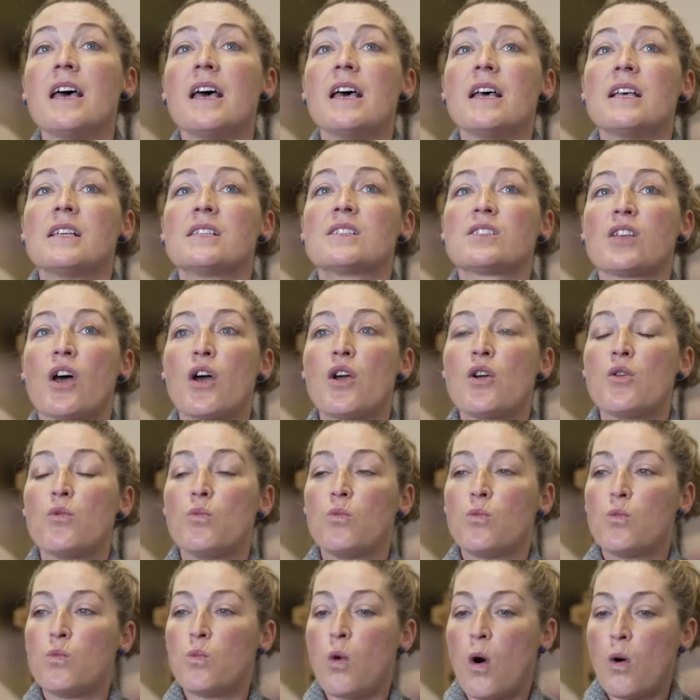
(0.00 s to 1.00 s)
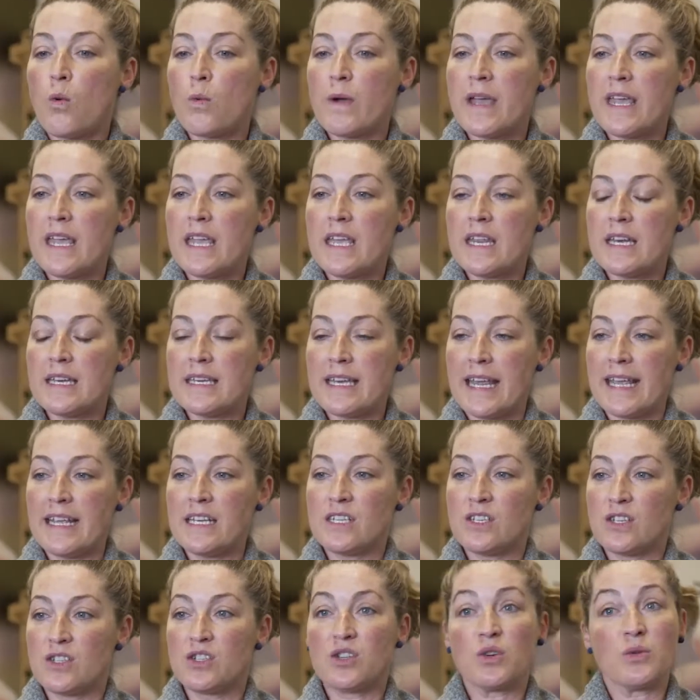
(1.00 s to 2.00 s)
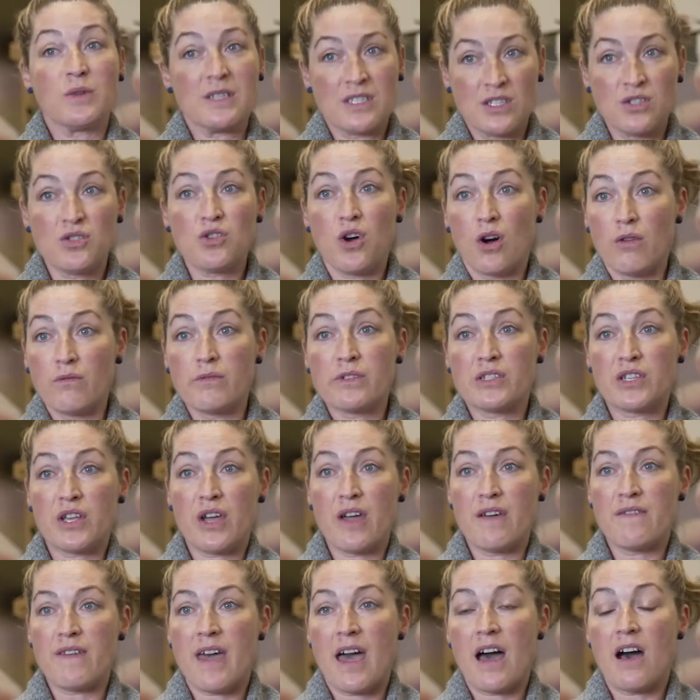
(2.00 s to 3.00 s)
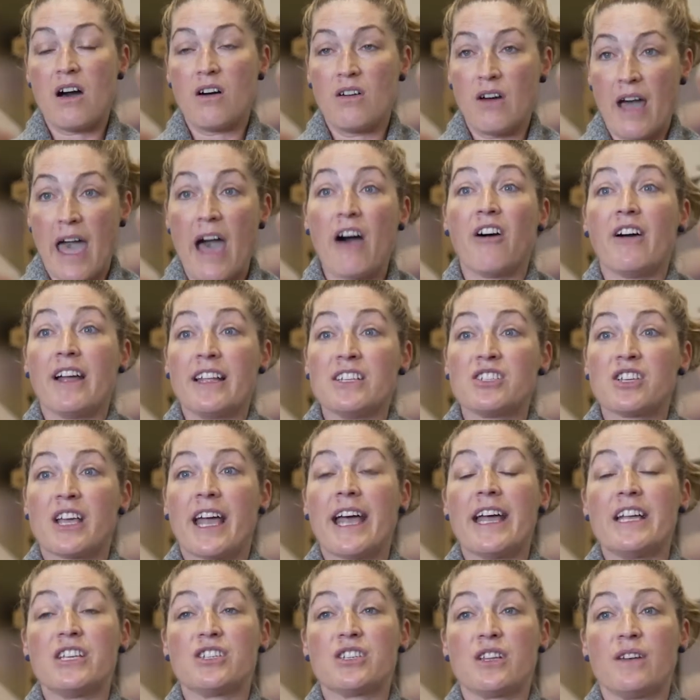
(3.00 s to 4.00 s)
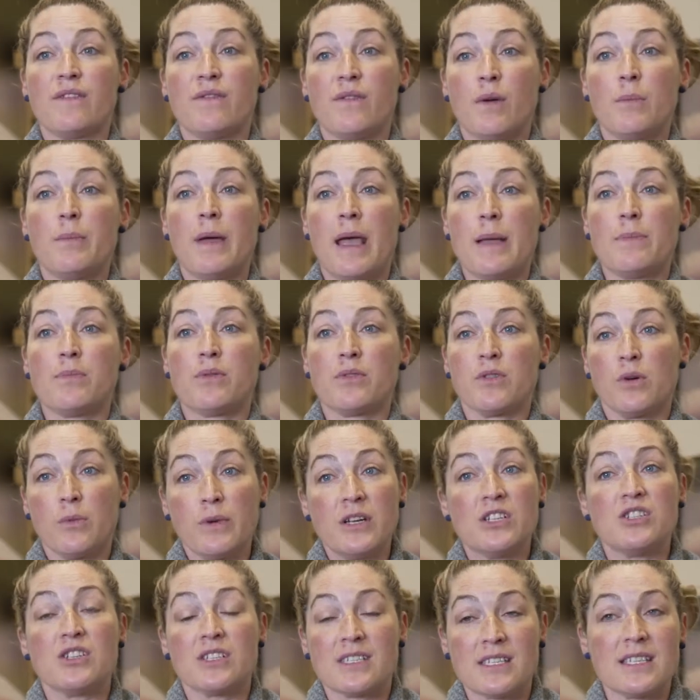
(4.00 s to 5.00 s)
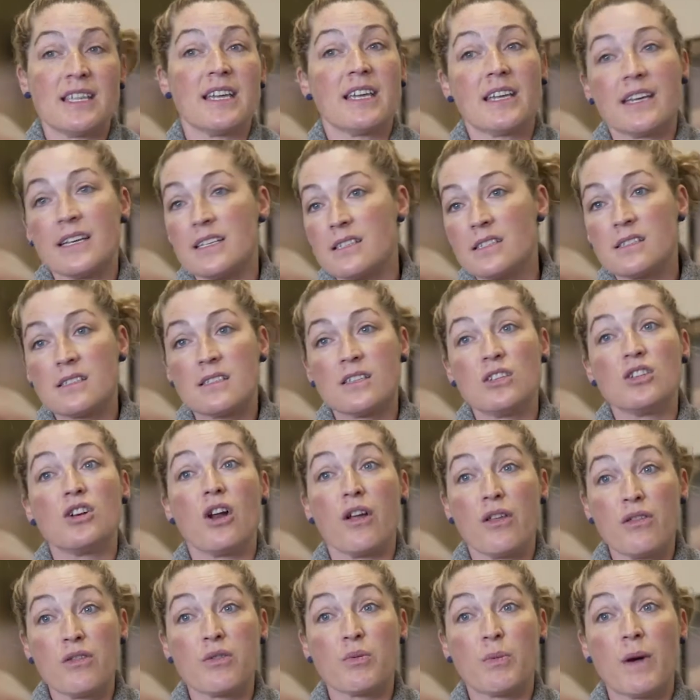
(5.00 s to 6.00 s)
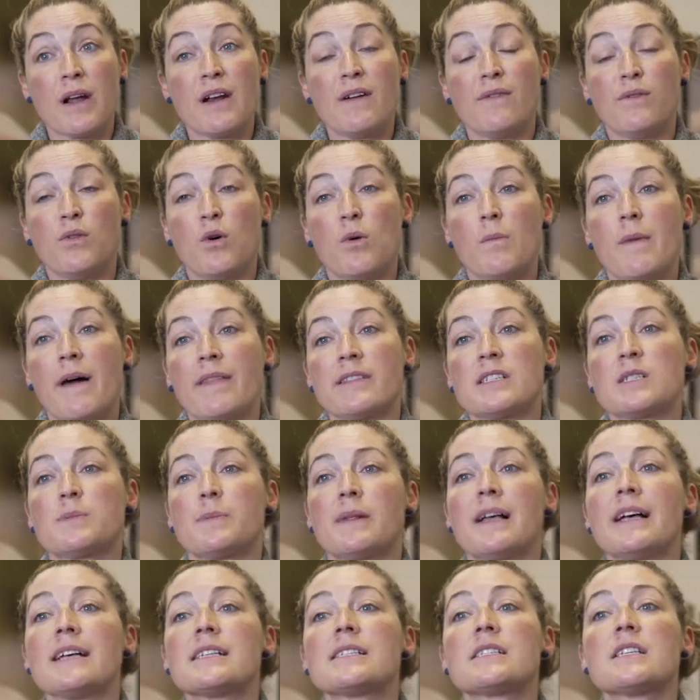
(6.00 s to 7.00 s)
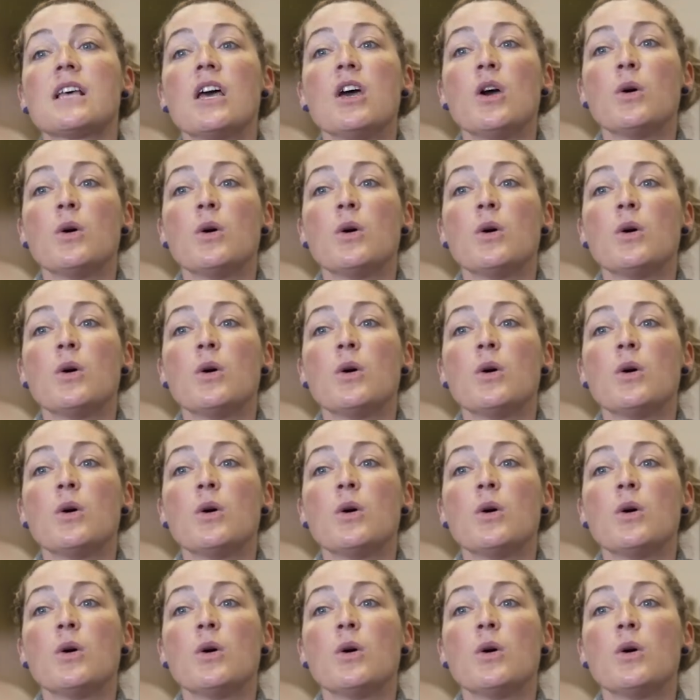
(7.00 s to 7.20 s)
So what we need to do is not reserve our education for people that we just think it's, 3 to 4 months plus.